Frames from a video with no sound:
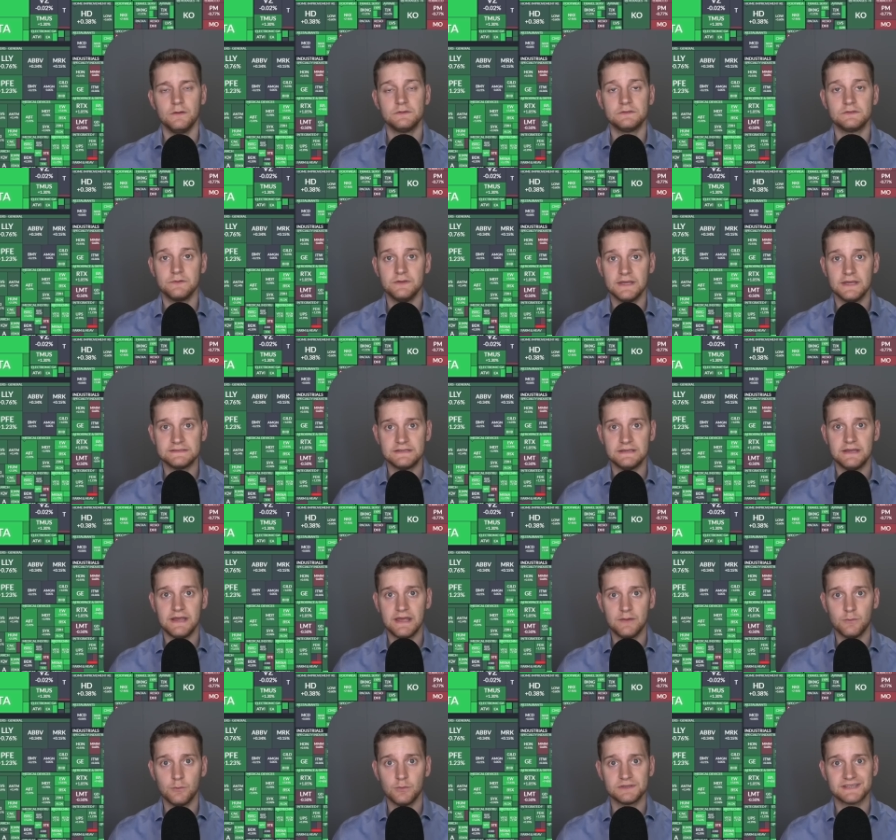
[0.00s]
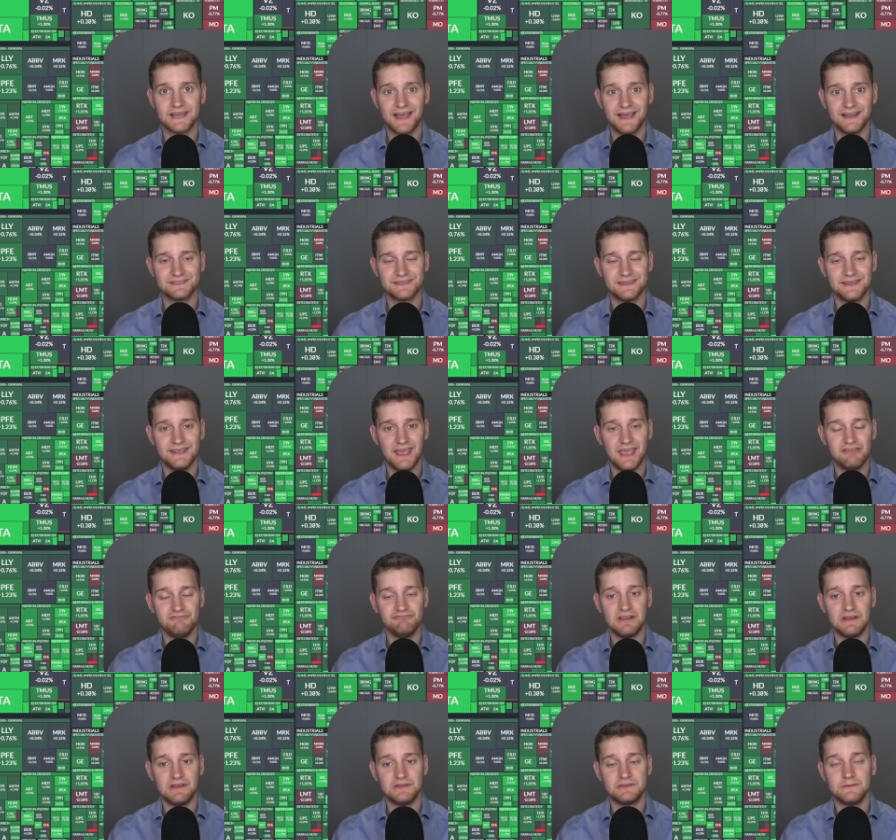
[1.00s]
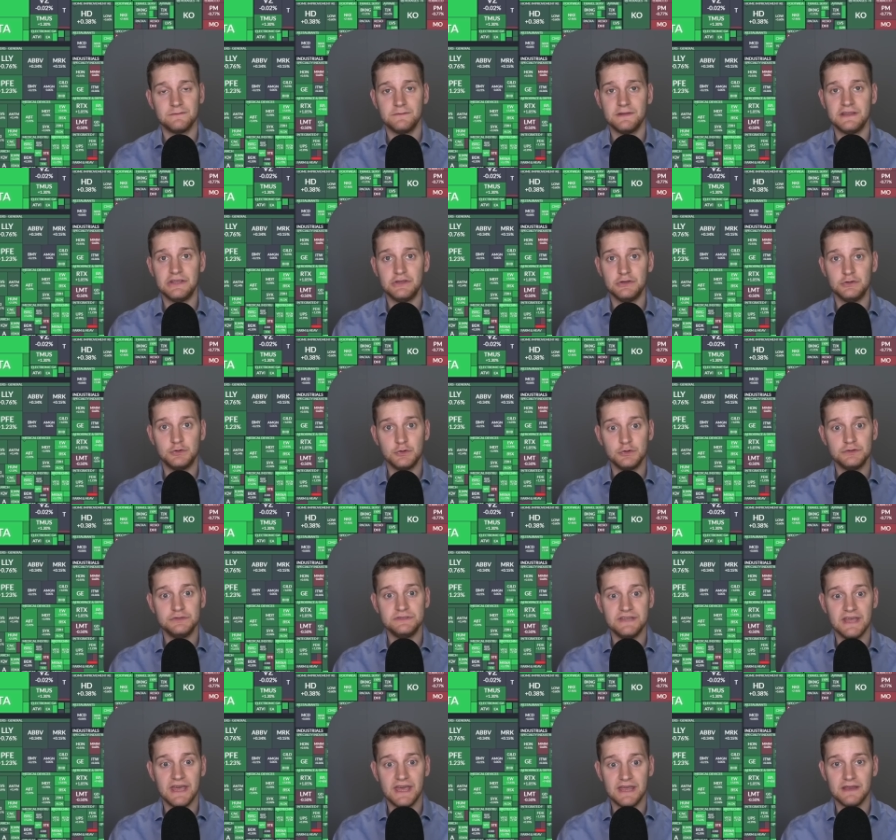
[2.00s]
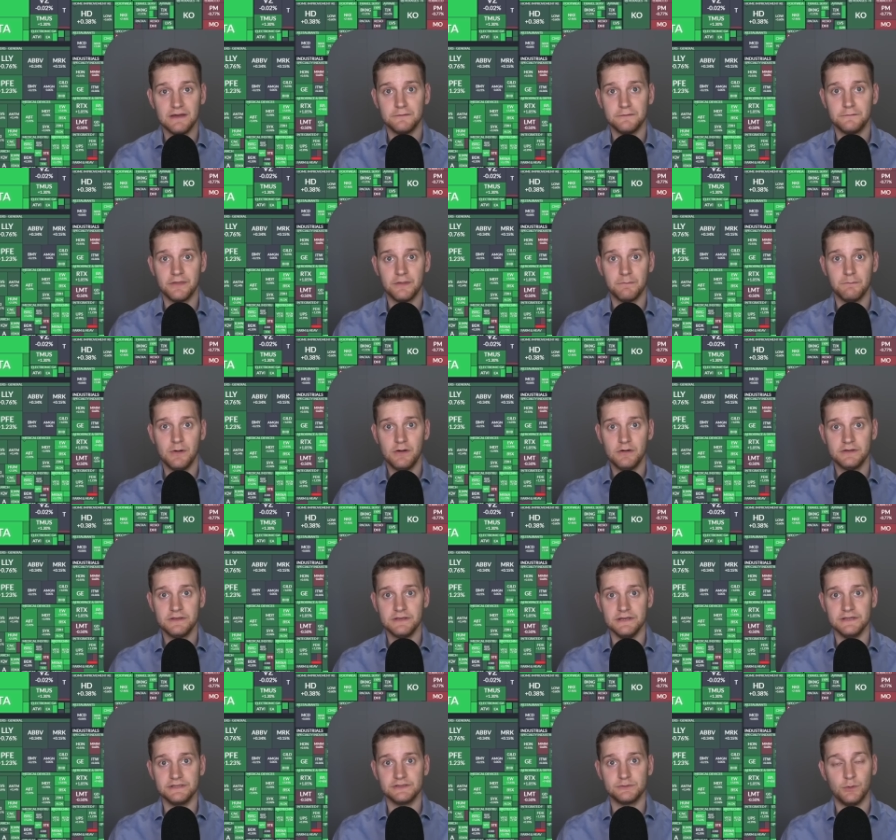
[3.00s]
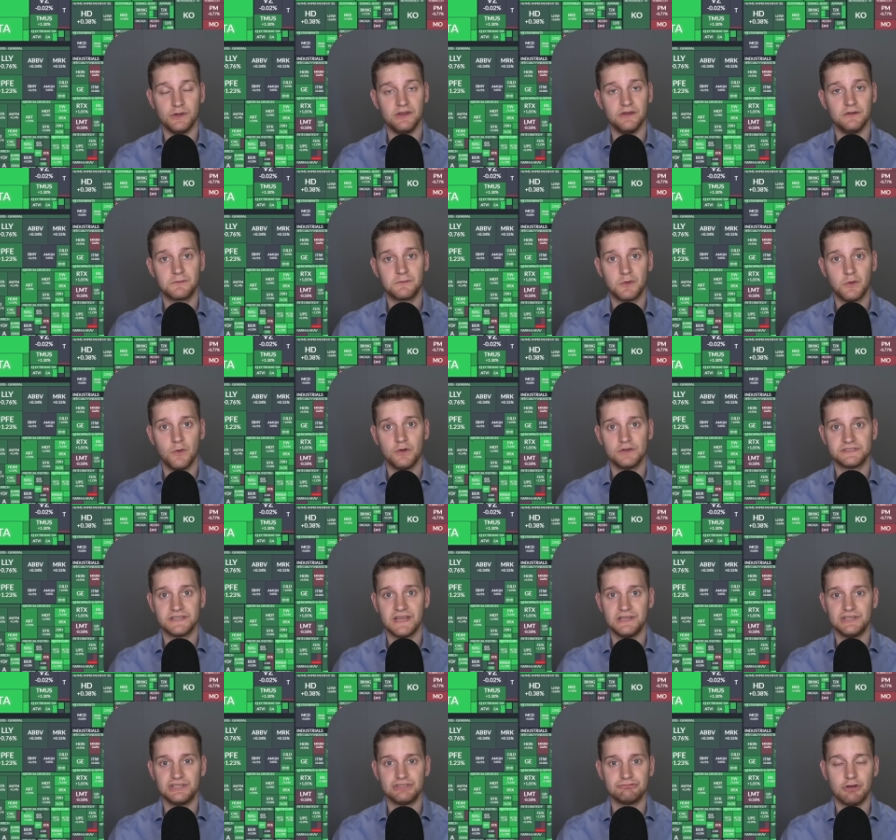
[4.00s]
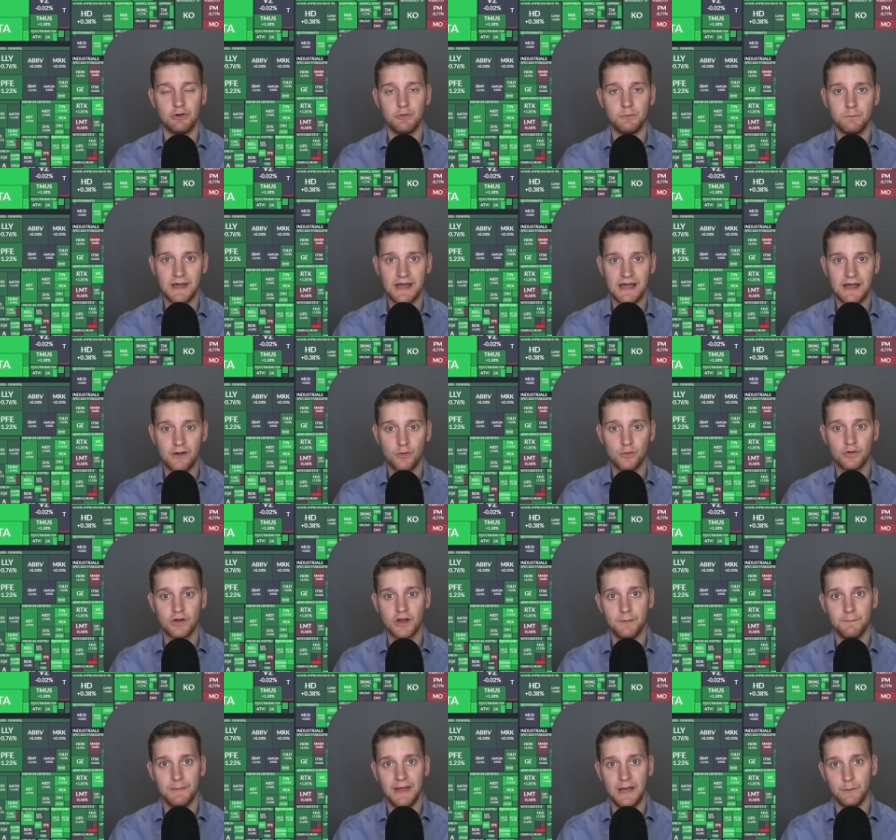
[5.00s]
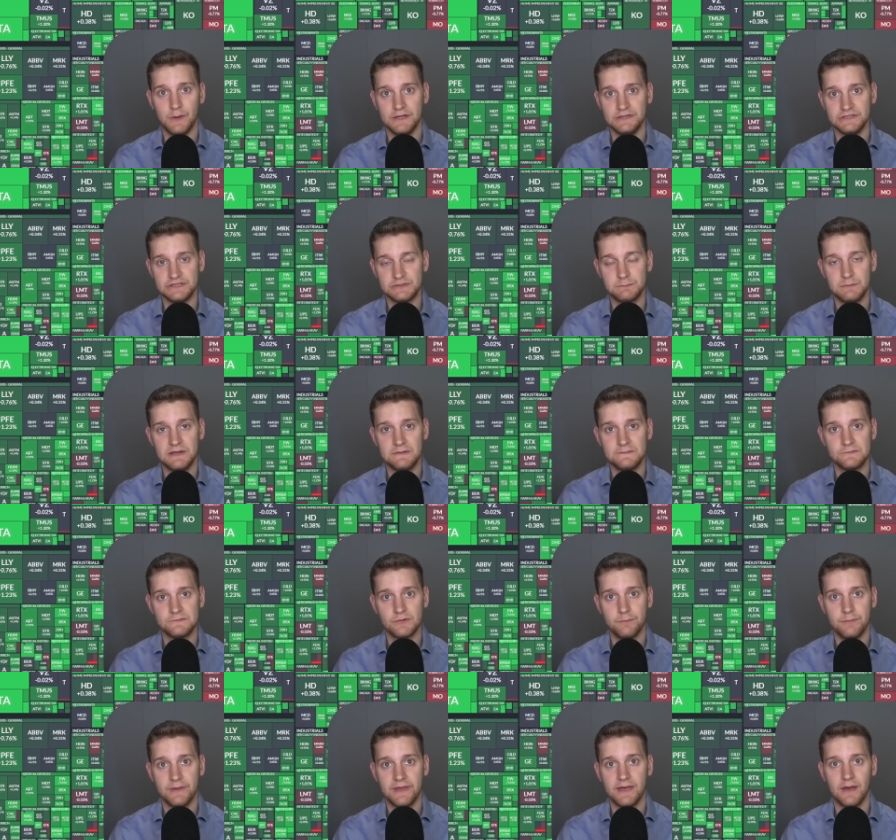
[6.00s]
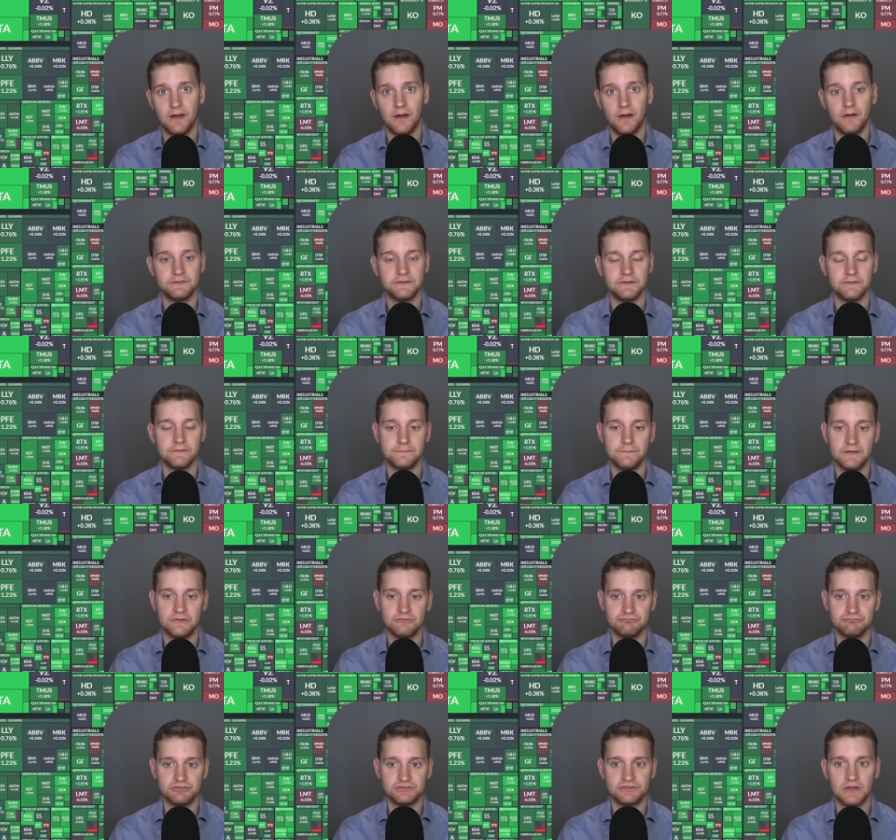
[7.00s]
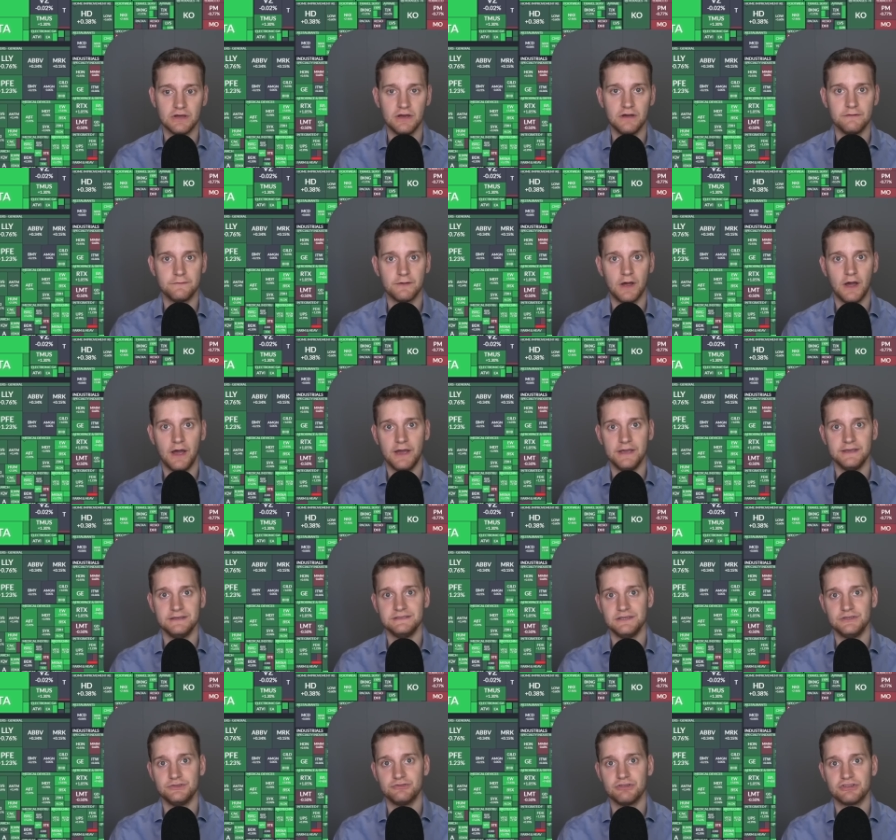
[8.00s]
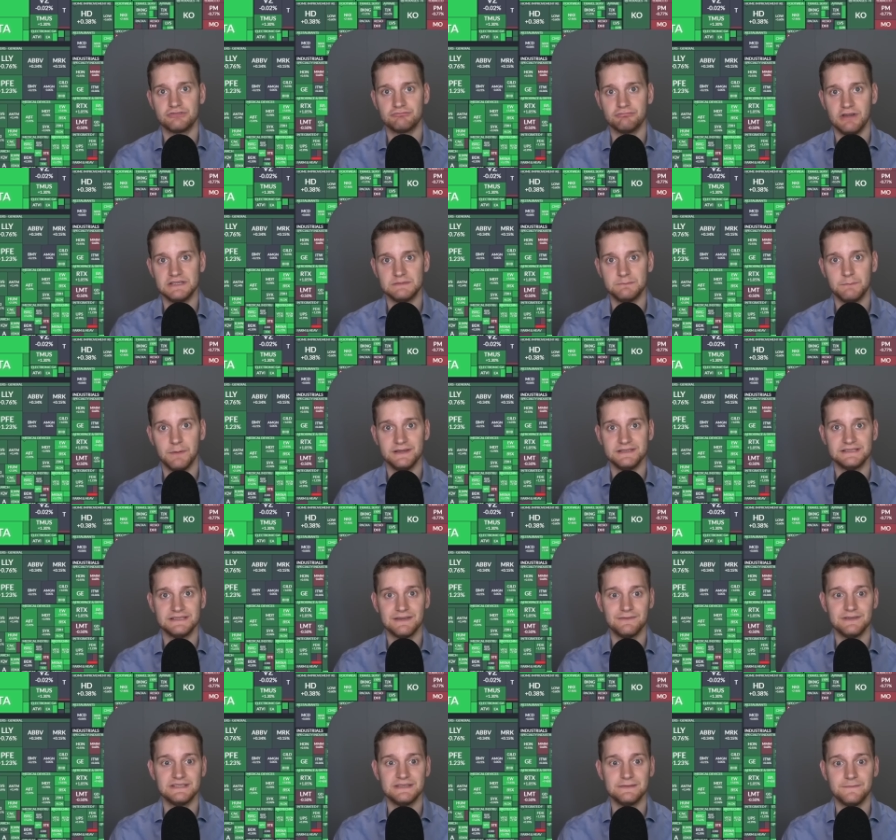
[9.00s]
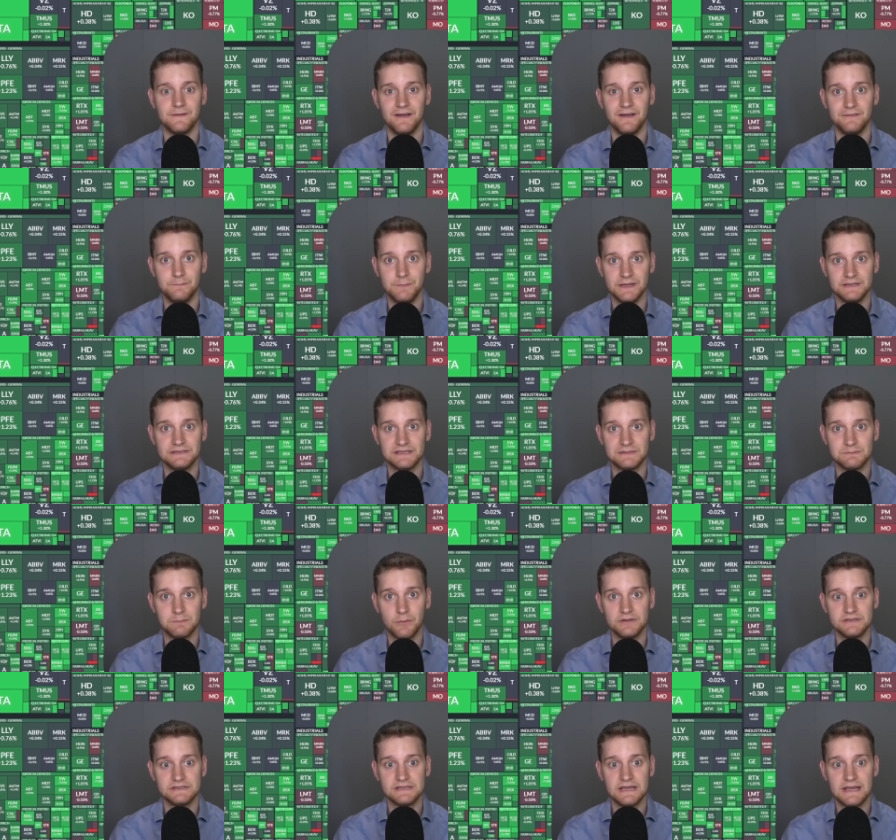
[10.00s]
So yesterday was actually a relatively good day for the markets. We, of course, had Jerome Powell come out and speak for a bit after the Federal Reserve hiked interest rates by 75 basis points,